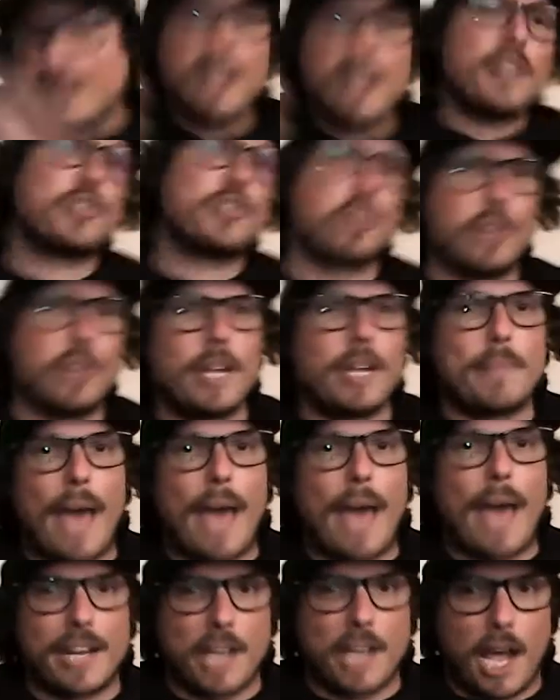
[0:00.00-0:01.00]
shooting
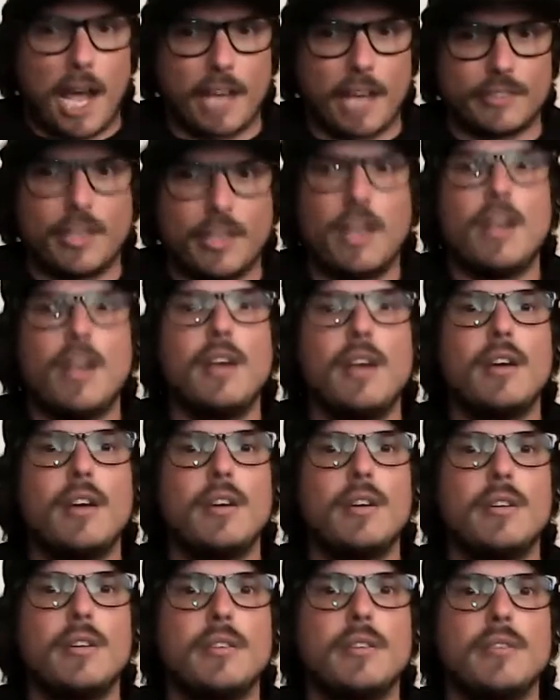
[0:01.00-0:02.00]
bad guys?
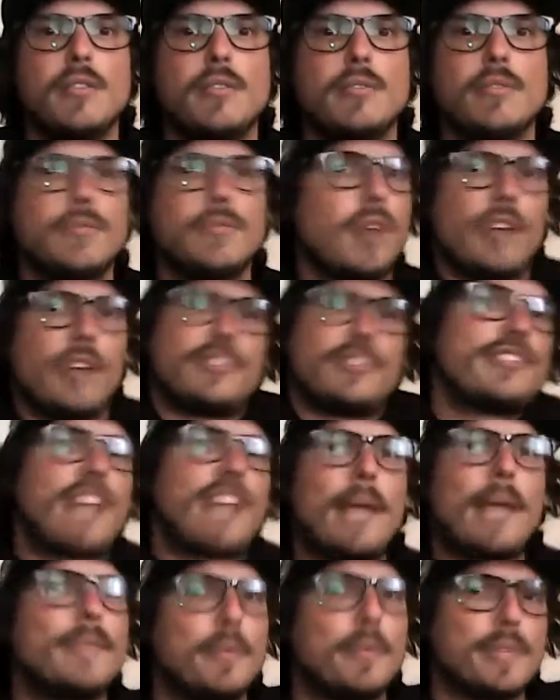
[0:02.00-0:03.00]
Well, it's the
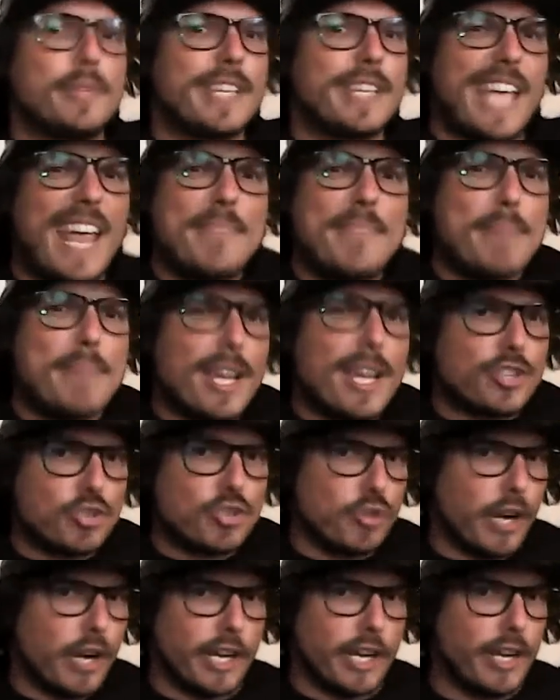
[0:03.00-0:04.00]
same thing with the game
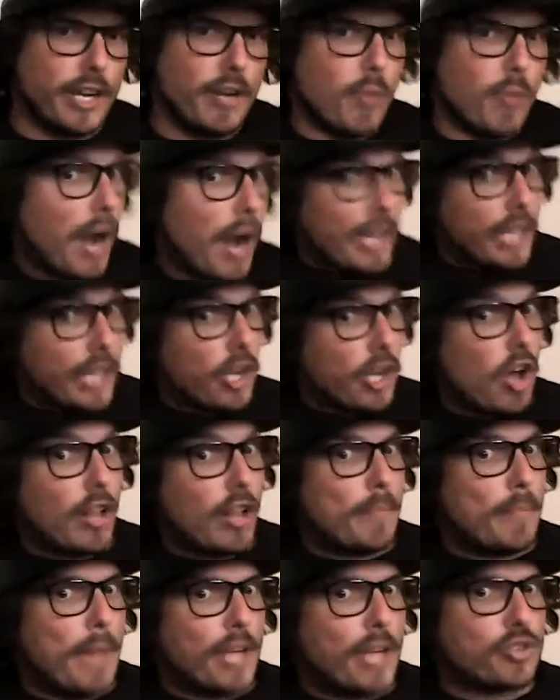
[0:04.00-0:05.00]
Metroid. Why they
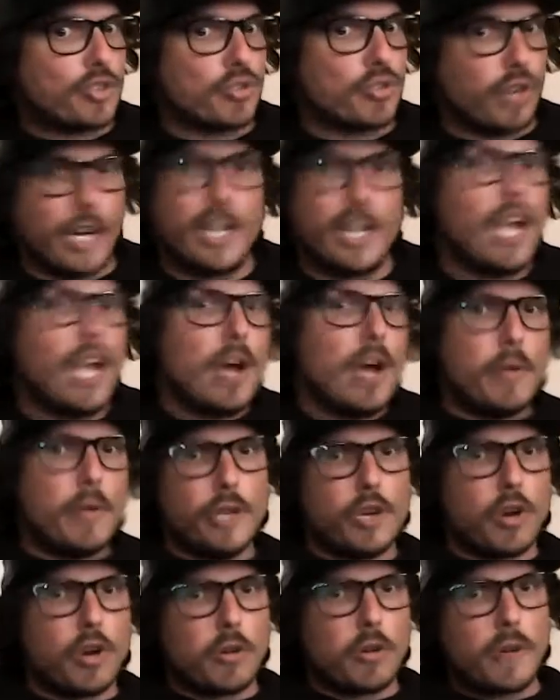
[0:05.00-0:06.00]
call it Metroid when
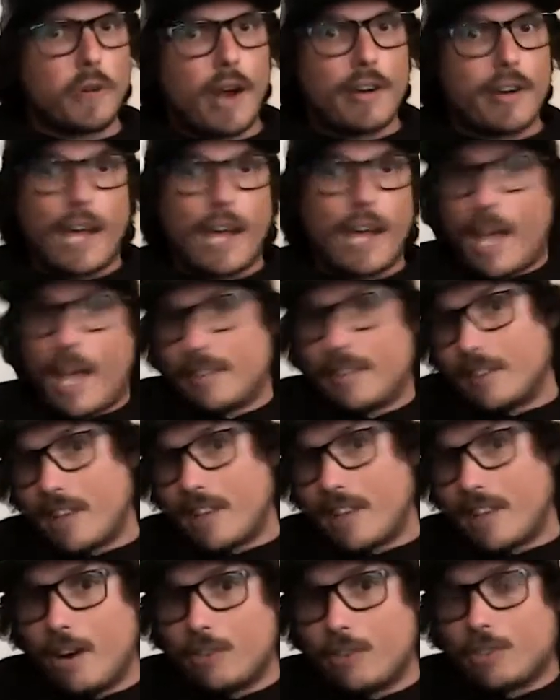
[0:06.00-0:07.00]
you go around as a
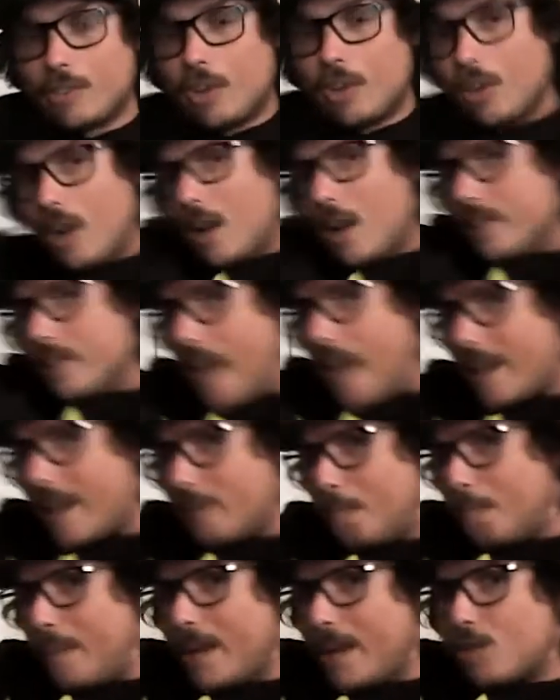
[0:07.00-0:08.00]
character that has
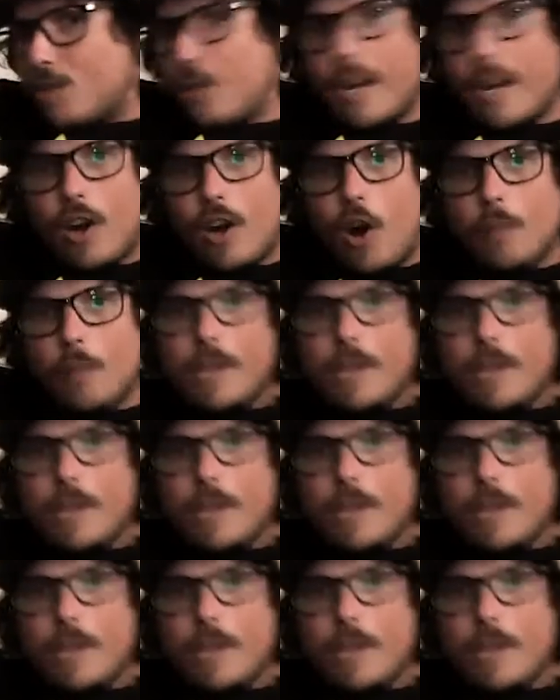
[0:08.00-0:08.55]
a big green arm